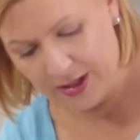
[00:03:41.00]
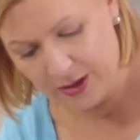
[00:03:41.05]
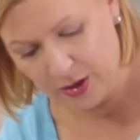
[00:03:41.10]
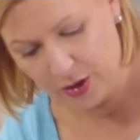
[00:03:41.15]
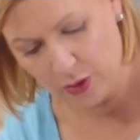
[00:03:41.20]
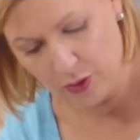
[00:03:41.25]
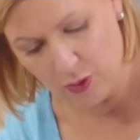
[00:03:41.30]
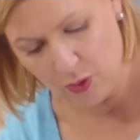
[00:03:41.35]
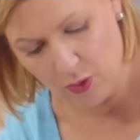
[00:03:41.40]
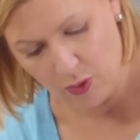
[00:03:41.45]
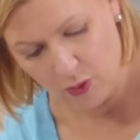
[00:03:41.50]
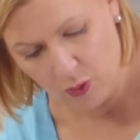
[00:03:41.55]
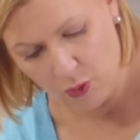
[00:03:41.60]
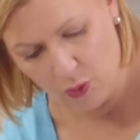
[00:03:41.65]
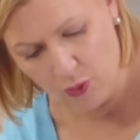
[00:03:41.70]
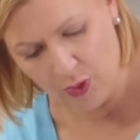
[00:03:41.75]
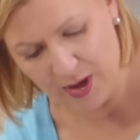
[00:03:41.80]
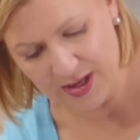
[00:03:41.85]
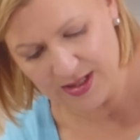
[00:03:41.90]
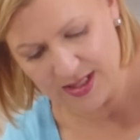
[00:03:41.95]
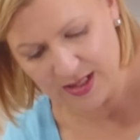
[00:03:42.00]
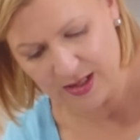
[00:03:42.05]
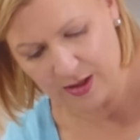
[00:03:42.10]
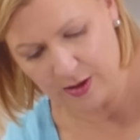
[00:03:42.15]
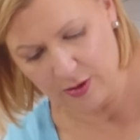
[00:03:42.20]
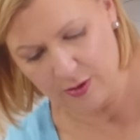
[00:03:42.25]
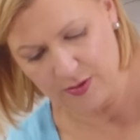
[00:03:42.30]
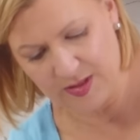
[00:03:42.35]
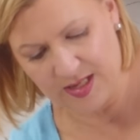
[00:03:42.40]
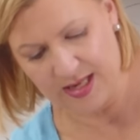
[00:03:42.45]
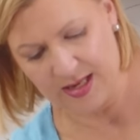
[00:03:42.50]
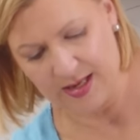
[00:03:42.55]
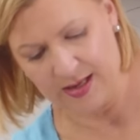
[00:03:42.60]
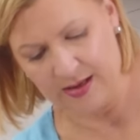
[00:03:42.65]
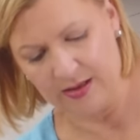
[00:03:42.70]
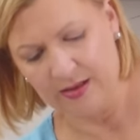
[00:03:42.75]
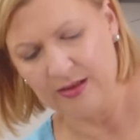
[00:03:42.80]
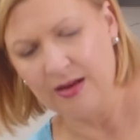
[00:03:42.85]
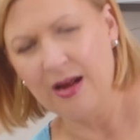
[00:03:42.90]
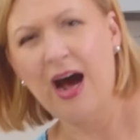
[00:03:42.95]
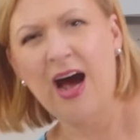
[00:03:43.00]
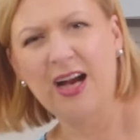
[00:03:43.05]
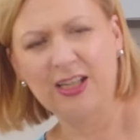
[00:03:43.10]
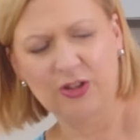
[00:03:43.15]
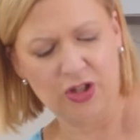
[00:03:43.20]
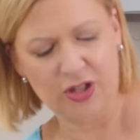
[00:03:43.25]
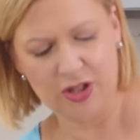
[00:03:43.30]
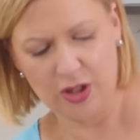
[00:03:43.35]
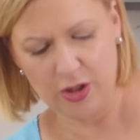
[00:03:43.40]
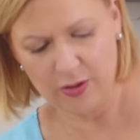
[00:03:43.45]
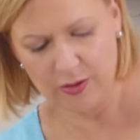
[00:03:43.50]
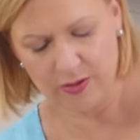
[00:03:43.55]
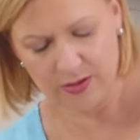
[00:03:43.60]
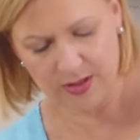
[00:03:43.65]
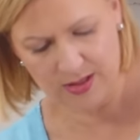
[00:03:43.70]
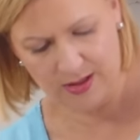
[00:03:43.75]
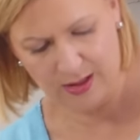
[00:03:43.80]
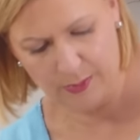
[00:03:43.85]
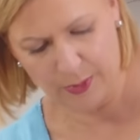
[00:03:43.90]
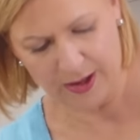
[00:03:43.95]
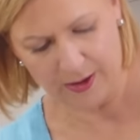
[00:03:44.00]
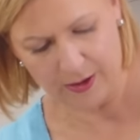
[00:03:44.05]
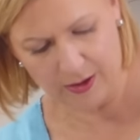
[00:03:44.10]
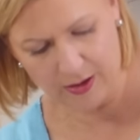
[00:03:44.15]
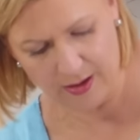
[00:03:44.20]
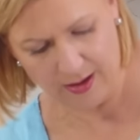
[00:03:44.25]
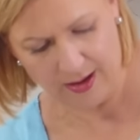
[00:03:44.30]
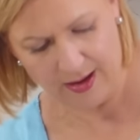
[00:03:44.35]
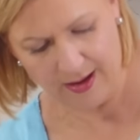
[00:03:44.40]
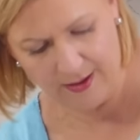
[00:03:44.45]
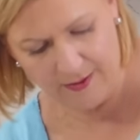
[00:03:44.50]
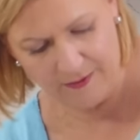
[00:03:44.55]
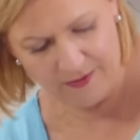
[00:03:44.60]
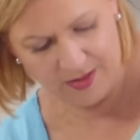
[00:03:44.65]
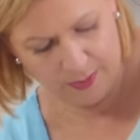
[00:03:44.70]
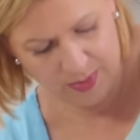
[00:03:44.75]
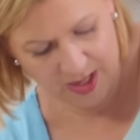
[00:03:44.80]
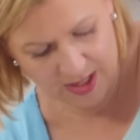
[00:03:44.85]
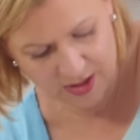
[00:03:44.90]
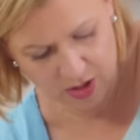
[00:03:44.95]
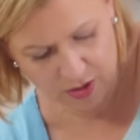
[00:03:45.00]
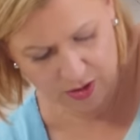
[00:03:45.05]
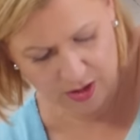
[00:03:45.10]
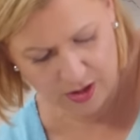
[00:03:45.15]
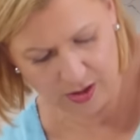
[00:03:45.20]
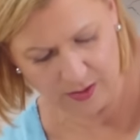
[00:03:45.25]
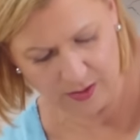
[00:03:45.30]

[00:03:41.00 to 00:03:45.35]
you whisk those in. I just use the beater of the mixer.